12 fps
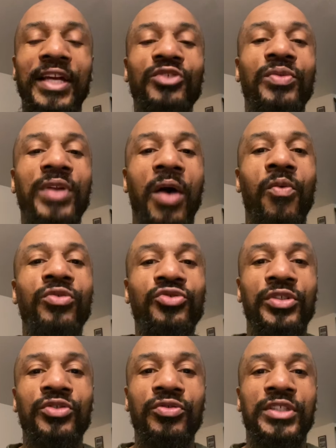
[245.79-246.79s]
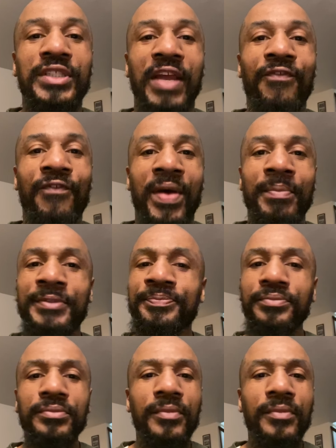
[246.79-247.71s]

That's what I want you to do today, family.